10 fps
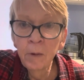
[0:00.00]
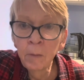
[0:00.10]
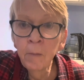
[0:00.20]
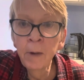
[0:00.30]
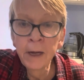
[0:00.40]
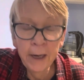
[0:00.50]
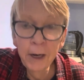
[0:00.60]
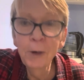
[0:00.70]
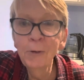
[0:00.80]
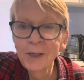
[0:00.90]
my
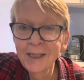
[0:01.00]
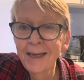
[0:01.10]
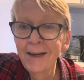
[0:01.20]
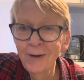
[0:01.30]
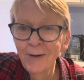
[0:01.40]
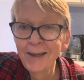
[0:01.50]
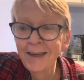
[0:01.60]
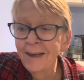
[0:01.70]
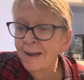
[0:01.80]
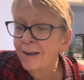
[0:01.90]
hair was
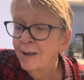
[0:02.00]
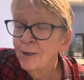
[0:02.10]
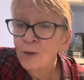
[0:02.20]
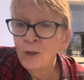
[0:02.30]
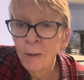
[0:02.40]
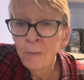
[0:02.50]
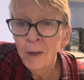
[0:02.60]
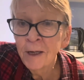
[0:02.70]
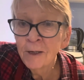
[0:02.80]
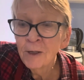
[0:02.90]
literally
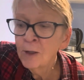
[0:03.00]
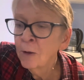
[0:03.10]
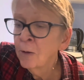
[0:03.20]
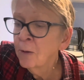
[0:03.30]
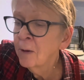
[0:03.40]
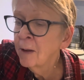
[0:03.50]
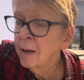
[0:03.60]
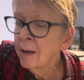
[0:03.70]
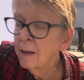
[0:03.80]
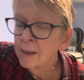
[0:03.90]
jumping. So
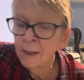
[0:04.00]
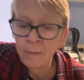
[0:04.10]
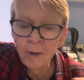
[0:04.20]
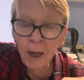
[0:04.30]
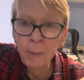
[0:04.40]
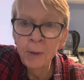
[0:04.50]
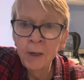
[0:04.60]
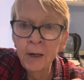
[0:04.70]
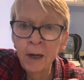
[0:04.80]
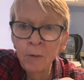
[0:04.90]
something happened
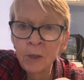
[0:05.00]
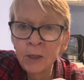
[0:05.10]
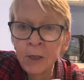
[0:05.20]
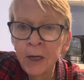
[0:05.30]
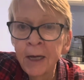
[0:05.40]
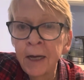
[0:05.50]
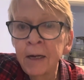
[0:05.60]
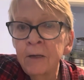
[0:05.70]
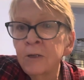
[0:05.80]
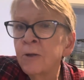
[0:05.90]
and I was looking at
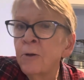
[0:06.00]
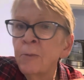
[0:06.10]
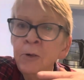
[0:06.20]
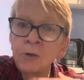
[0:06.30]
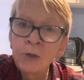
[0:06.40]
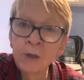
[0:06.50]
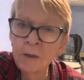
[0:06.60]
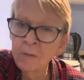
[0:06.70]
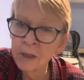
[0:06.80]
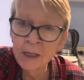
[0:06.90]
it in slow motion.
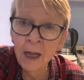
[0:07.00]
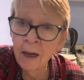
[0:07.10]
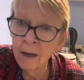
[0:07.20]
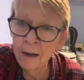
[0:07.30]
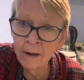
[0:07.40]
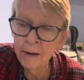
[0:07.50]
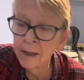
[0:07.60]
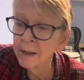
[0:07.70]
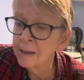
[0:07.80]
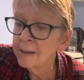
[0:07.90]
It was
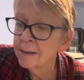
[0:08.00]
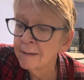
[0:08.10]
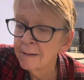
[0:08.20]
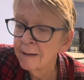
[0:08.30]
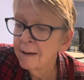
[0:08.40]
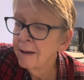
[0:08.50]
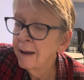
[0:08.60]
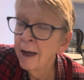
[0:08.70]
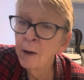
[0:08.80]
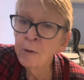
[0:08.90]
hilarious.
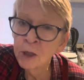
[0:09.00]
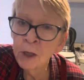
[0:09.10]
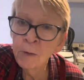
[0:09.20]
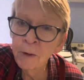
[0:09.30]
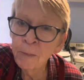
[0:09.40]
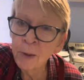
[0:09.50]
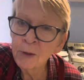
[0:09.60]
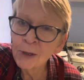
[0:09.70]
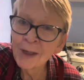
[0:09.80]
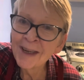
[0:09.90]
I wish I would have
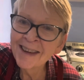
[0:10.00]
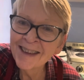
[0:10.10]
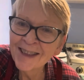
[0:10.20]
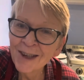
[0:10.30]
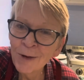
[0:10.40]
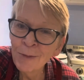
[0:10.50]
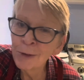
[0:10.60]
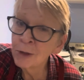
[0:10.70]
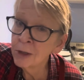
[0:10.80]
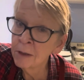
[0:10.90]
posted it in slow
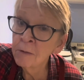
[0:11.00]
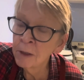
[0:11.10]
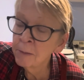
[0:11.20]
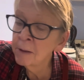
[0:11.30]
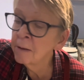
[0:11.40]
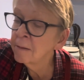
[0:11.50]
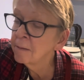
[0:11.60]
motion. It would have been